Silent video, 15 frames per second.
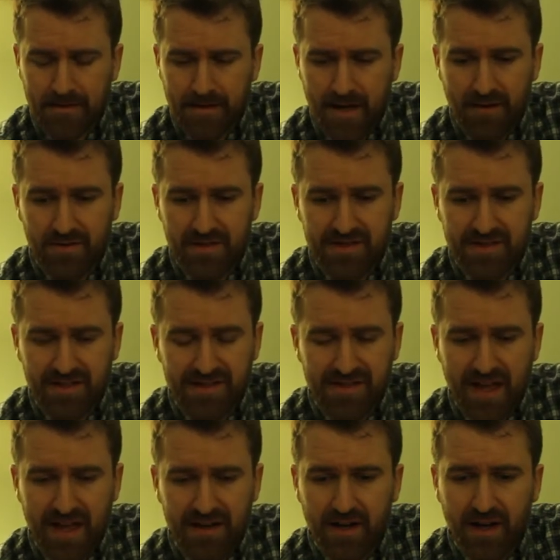Ever since
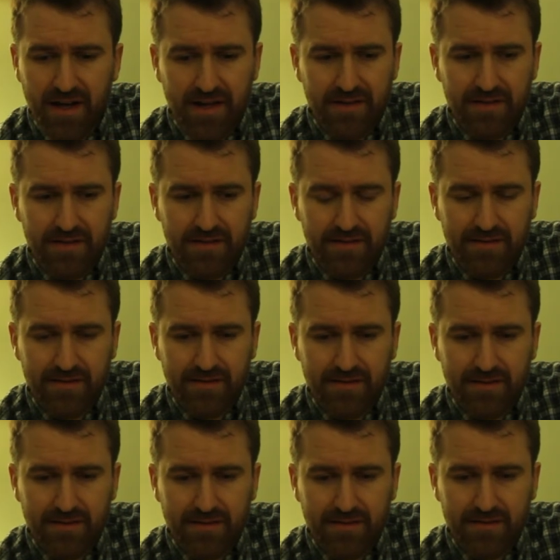that night,
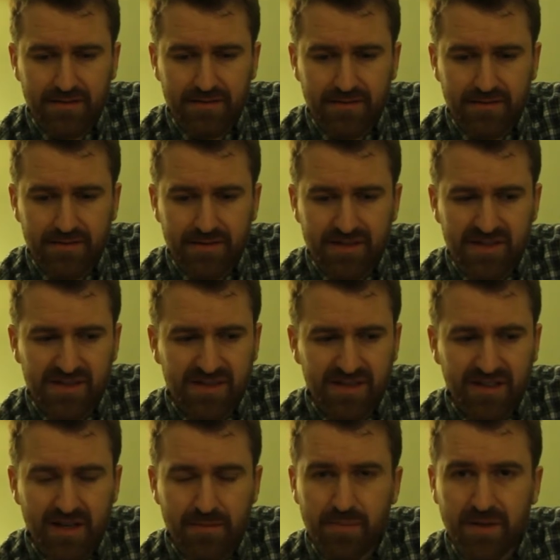
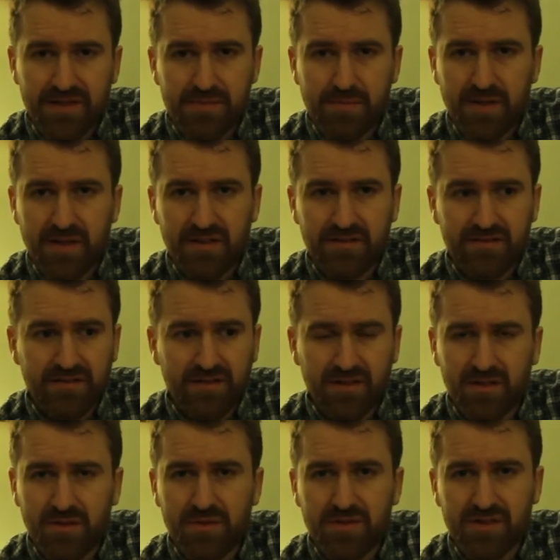sleep has been
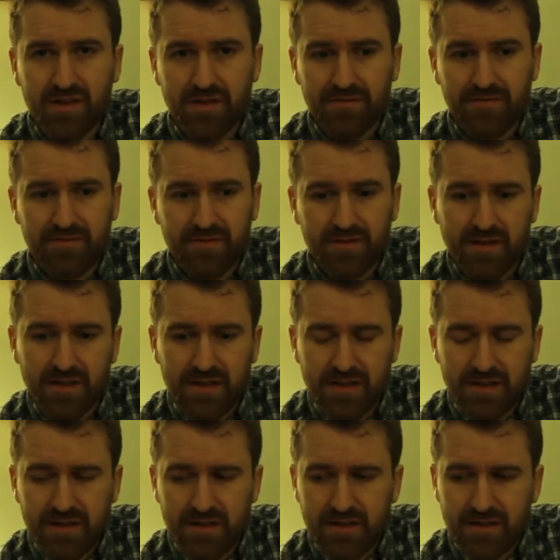elusive,
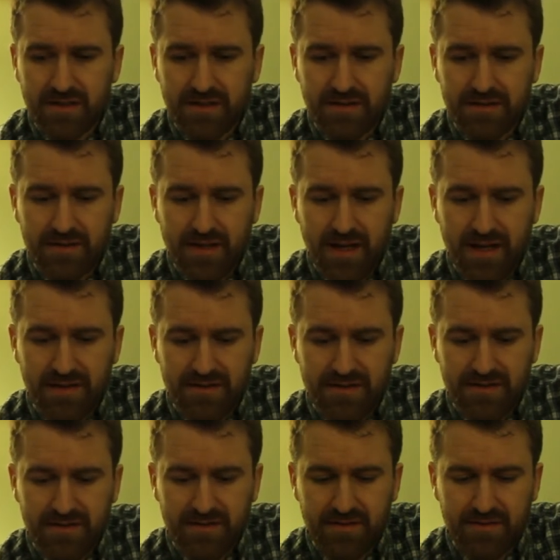and
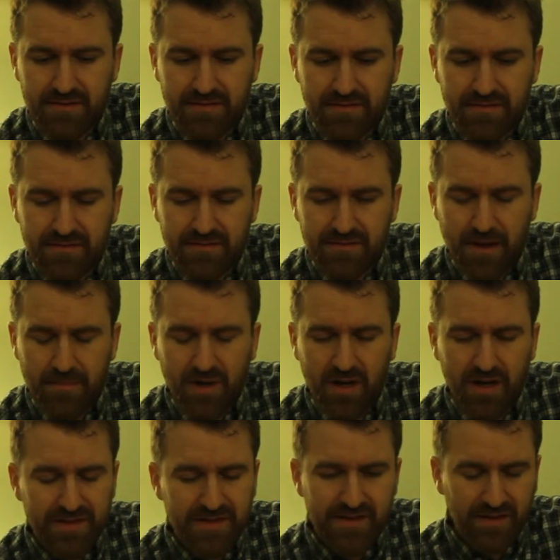I'm
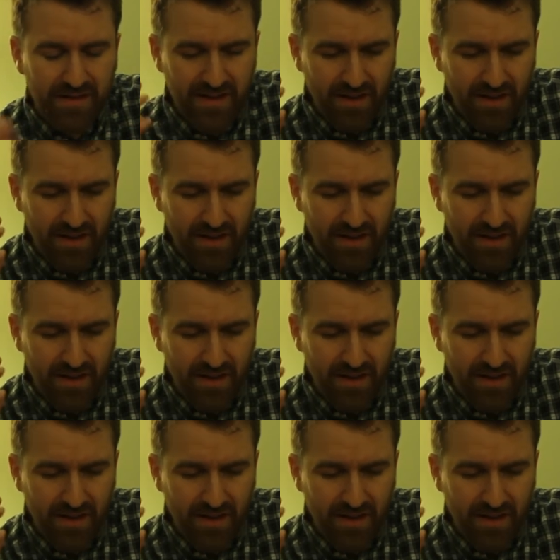constantly